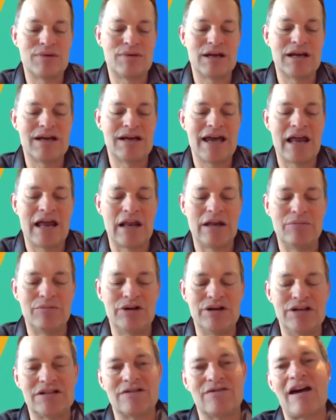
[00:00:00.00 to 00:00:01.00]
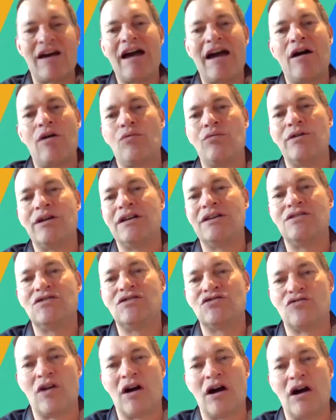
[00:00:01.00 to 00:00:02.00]
big element of how we
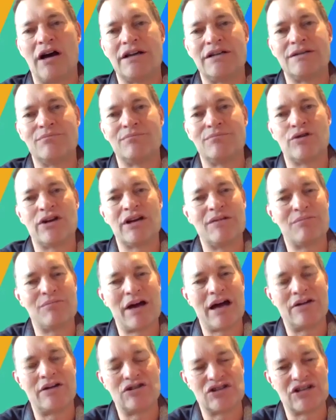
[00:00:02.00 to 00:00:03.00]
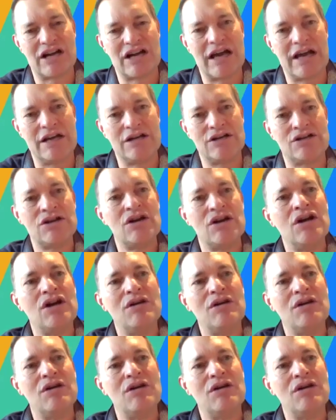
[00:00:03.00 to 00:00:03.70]
try to bring about change,